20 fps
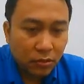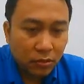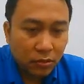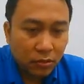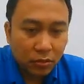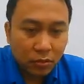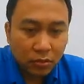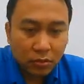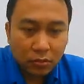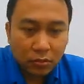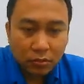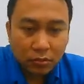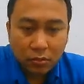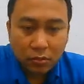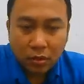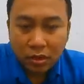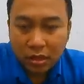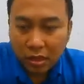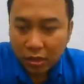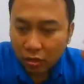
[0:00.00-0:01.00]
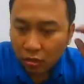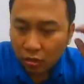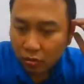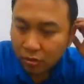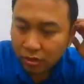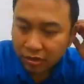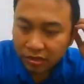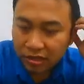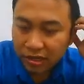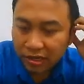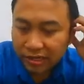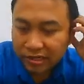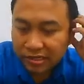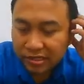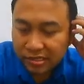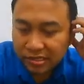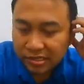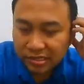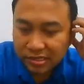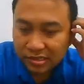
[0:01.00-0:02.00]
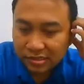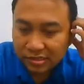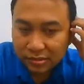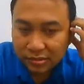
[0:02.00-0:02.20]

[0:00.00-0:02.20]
Oh, okay. How about others?